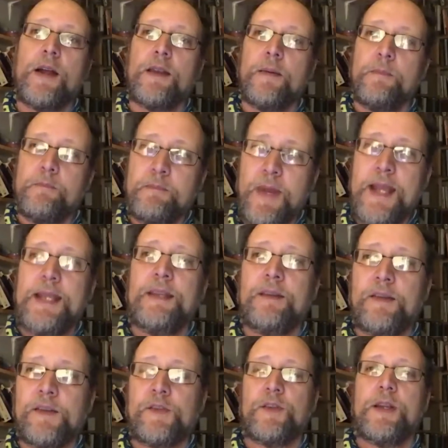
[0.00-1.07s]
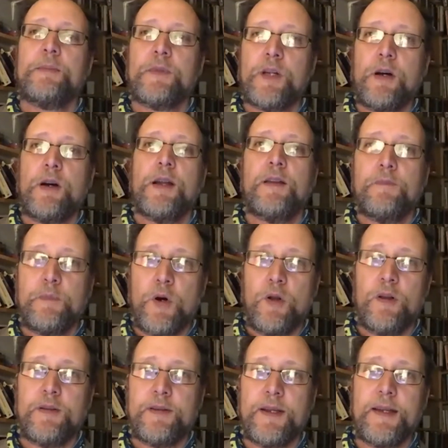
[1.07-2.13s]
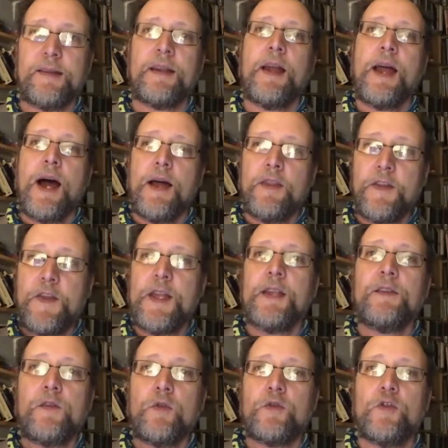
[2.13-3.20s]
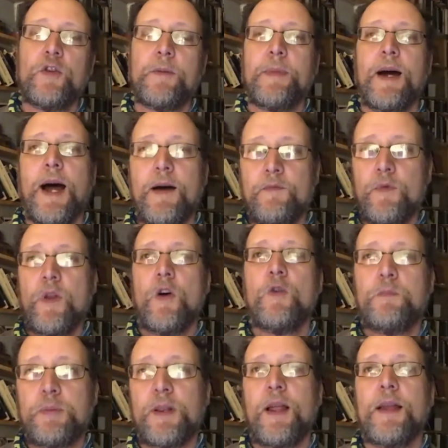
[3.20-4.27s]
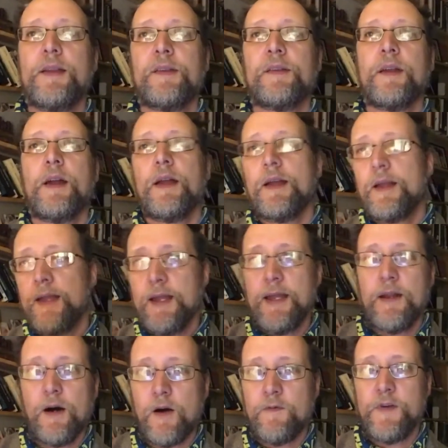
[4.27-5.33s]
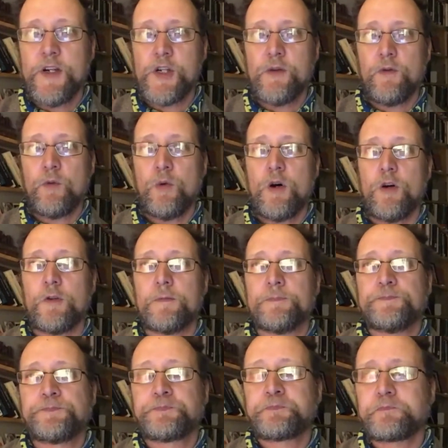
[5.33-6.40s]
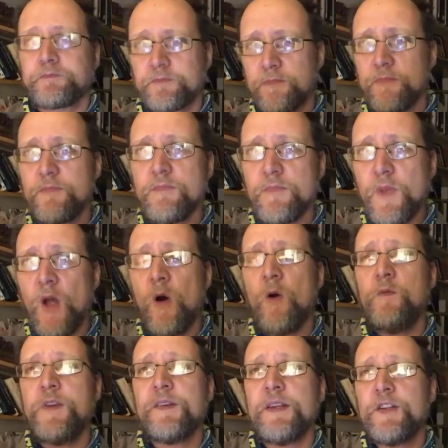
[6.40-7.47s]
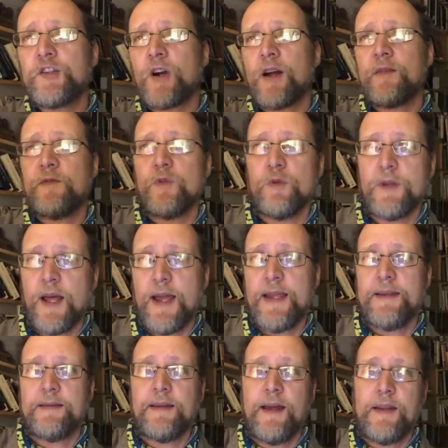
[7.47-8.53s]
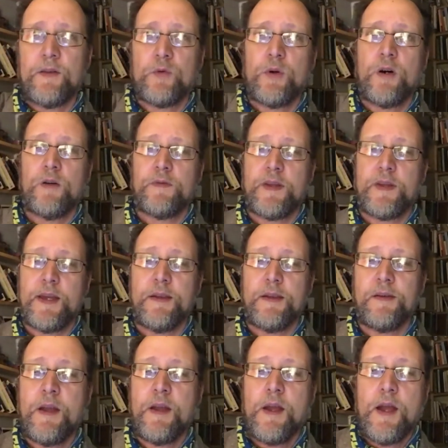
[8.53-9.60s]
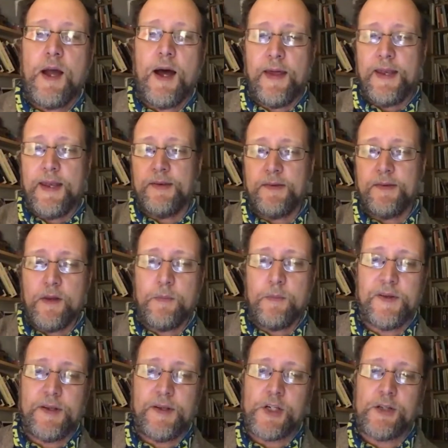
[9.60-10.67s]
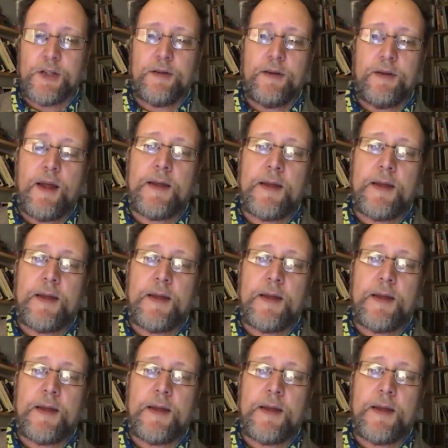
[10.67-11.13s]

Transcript: mainstream kind of politics. And the things you're talking about have no place in our vision of the world. Obviously, track forward 8, 10, 12 years, and that isn't the position today.